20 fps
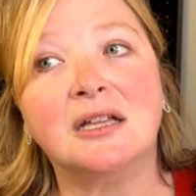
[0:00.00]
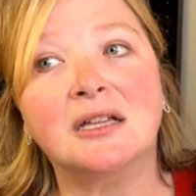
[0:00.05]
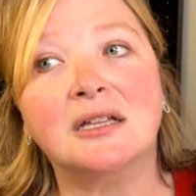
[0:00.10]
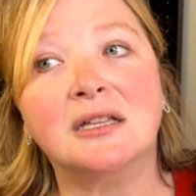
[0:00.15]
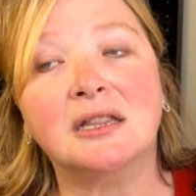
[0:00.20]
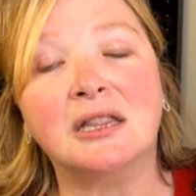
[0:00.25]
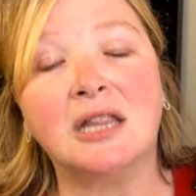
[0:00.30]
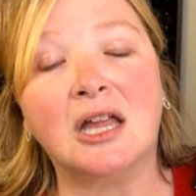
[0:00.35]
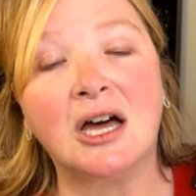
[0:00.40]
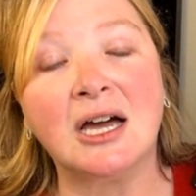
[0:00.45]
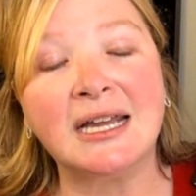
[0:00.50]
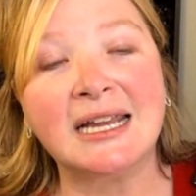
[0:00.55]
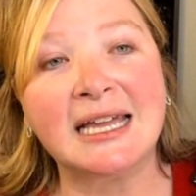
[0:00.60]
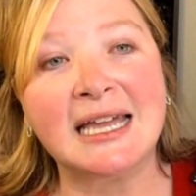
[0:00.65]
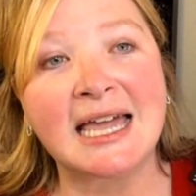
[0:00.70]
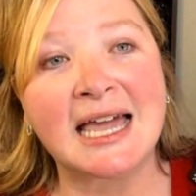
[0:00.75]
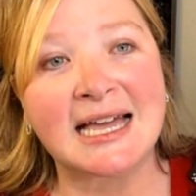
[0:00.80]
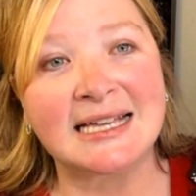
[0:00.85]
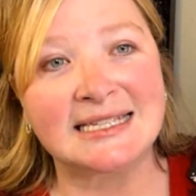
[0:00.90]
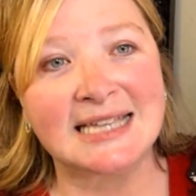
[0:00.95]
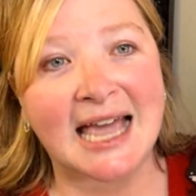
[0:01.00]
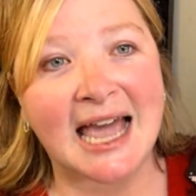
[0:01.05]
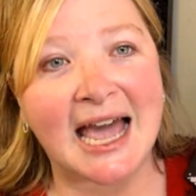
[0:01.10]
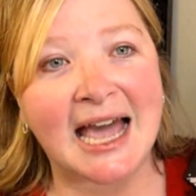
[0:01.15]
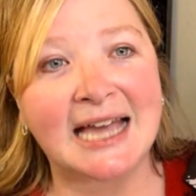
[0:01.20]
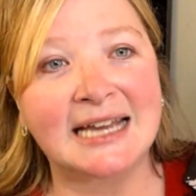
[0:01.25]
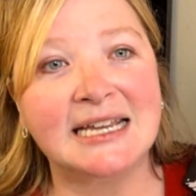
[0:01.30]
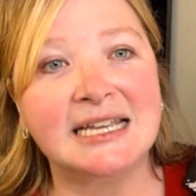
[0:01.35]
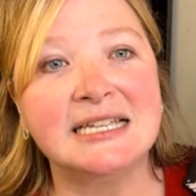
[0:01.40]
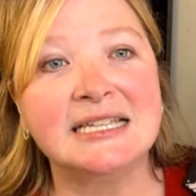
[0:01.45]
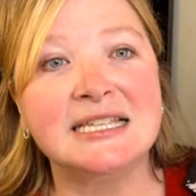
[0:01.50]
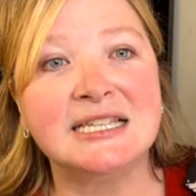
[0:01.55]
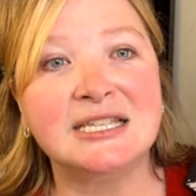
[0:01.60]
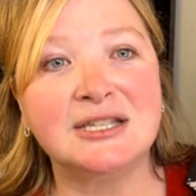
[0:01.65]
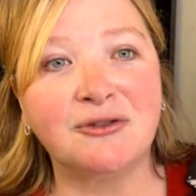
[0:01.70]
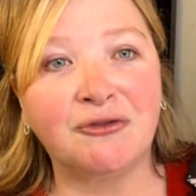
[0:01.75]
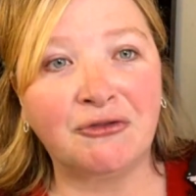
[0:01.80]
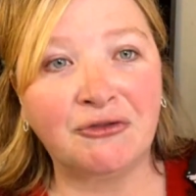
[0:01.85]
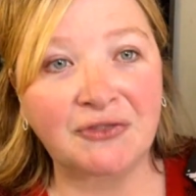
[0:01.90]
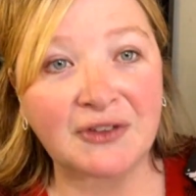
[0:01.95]
Lana has had
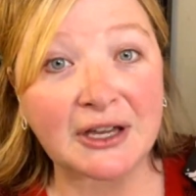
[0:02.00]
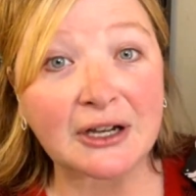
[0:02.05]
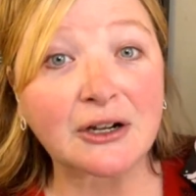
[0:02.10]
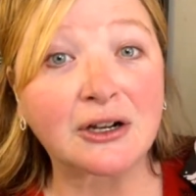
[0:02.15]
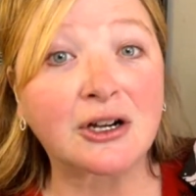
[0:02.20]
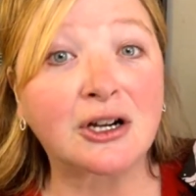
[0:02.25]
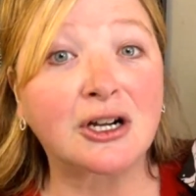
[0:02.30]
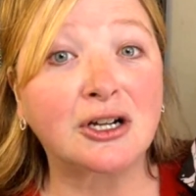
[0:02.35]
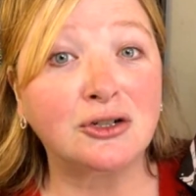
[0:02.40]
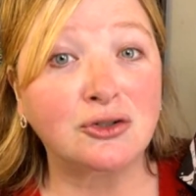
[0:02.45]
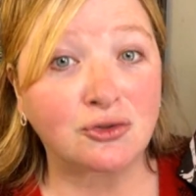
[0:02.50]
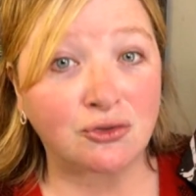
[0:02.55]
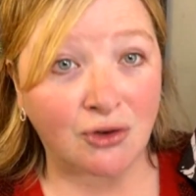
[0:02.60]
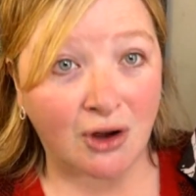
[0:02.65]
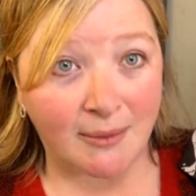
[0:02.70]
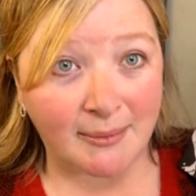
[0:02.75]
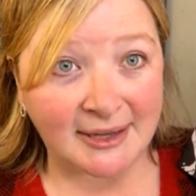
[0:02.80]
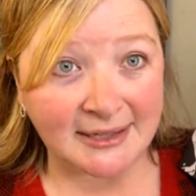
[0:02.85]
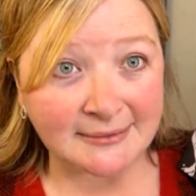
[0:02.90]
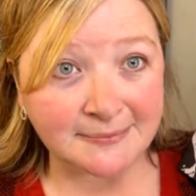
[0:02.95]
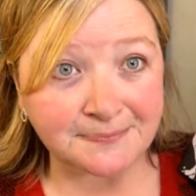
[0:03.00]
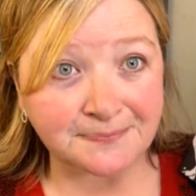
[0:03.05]
severe trauma.